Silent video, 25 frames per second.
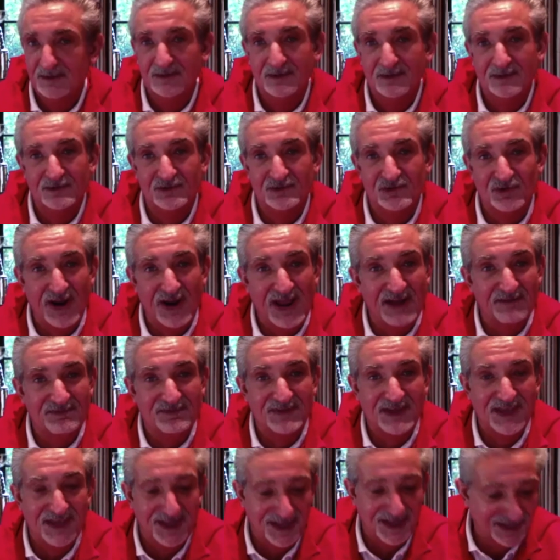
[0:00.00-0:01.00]

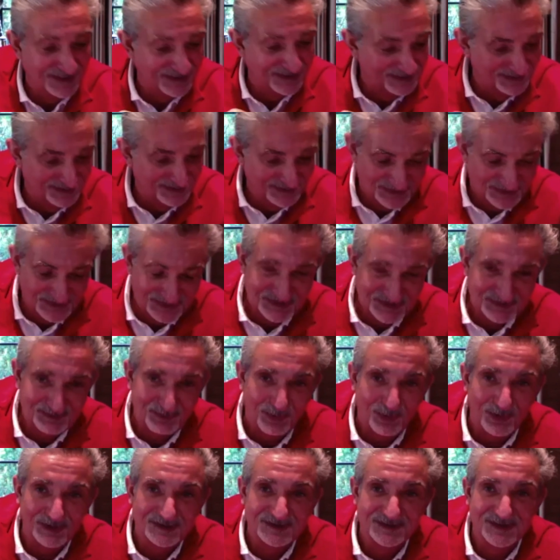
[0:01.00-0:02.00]
DraftKings,
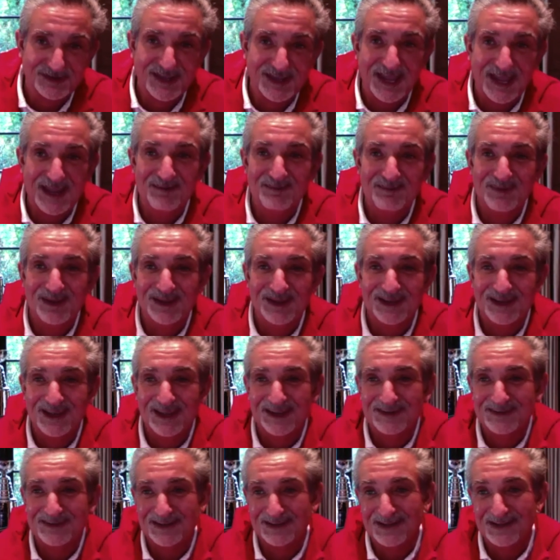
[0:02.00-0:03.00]
sports gaming,
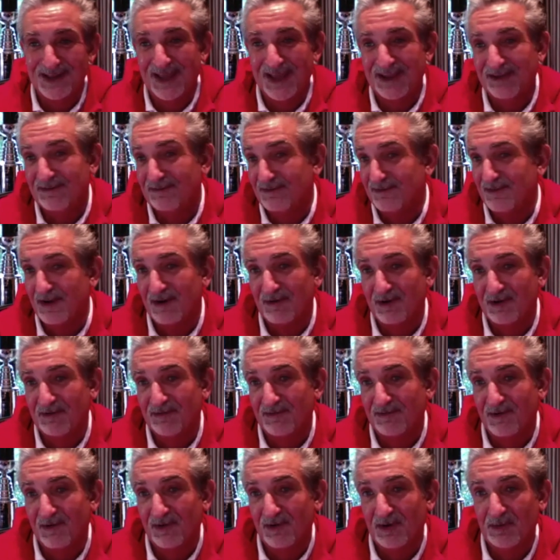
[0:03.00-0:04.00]
and the like, very,
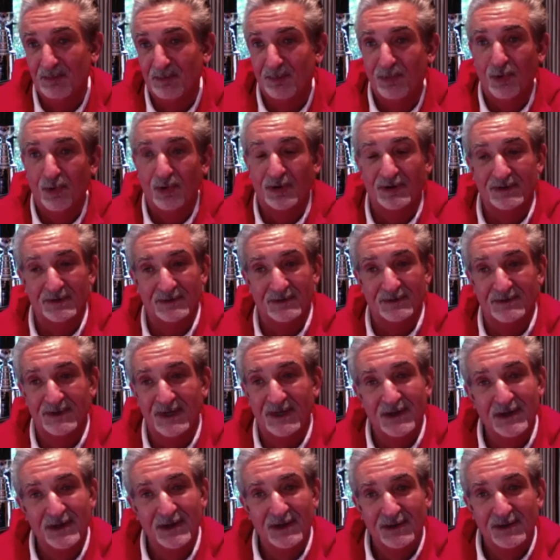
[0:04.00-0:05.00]
very important.
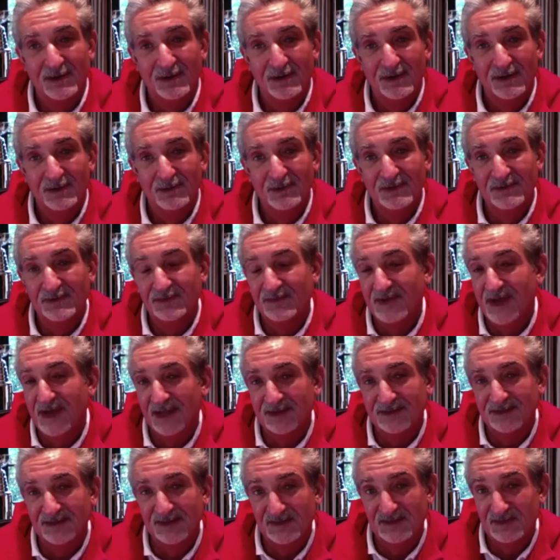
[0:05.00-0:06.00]
We've
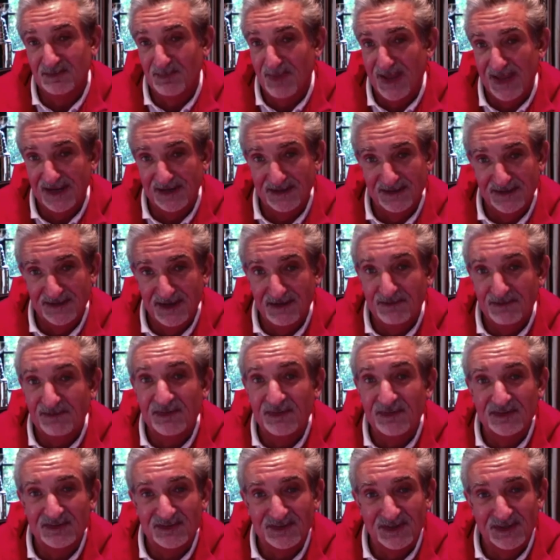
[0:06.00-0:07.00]
got this
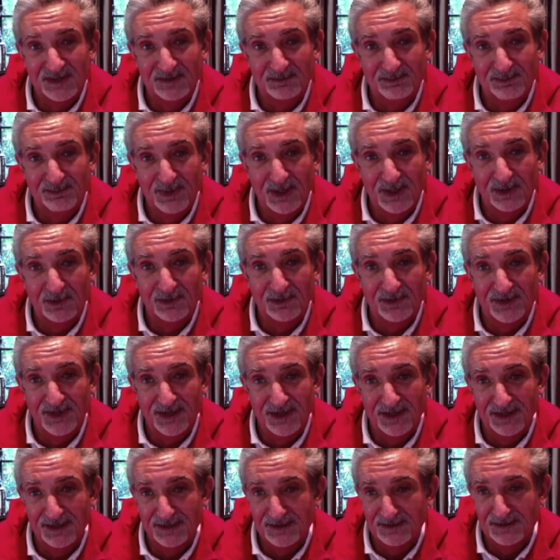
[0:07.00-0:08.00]
magnificent
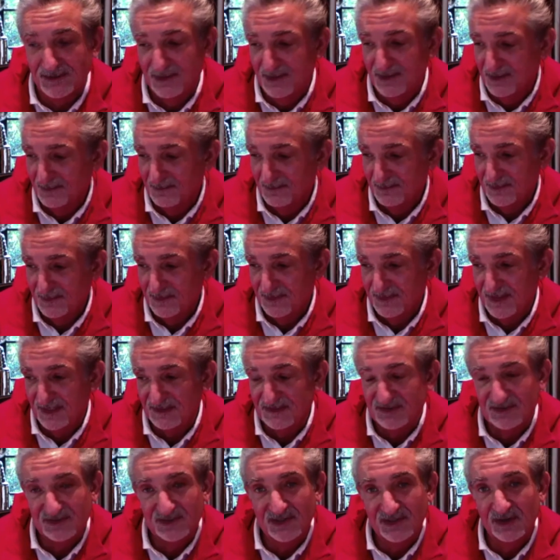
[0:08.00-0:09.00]
building
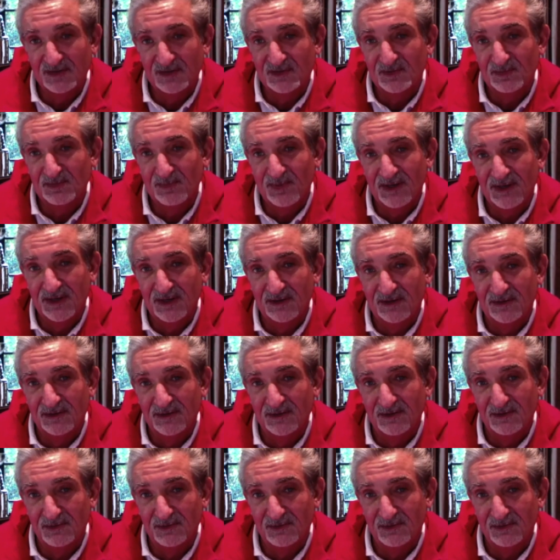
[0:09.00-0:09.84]
that's just been